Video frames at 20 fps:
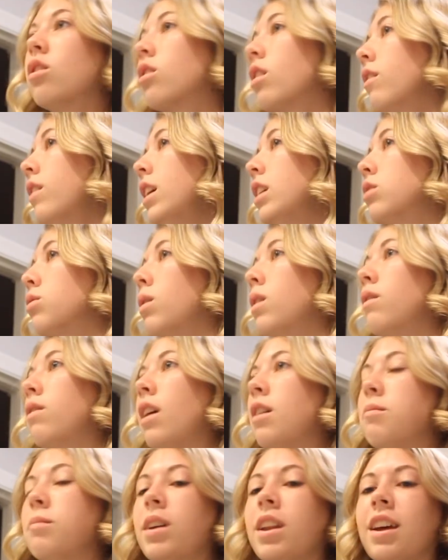so I have like
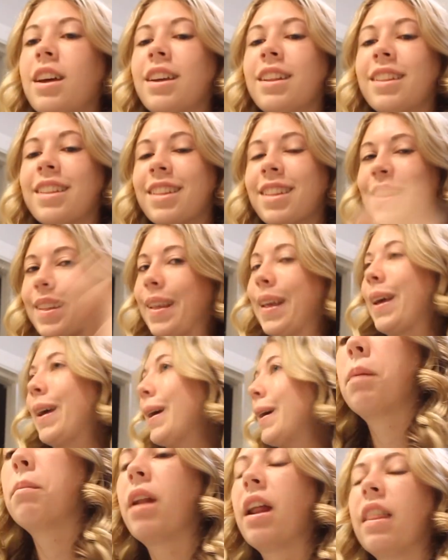twenty-five minutes.
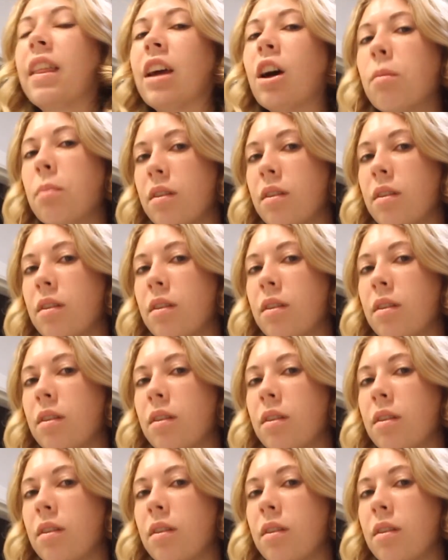But I think I'll